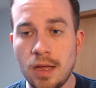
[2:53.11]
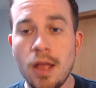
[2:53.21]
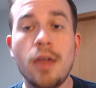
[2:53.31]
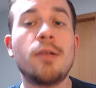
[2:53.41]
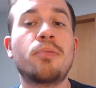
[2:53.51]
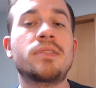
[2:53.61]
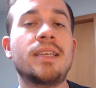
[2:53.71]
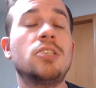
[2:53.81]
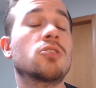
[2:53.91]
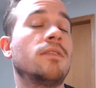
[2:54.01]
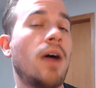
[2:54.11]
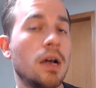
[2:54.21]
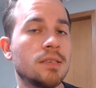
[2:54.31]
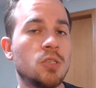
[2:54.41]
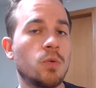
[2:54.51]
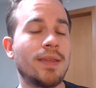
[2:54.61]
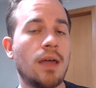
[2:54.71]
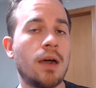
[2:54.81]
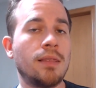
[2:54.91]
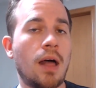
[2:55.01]
The procedure of us doing the
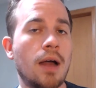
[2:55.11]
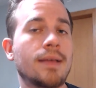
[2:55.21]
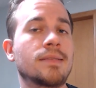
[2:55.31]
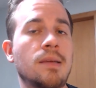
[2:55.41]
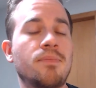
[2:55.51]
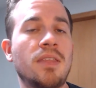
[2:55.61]
unlock is something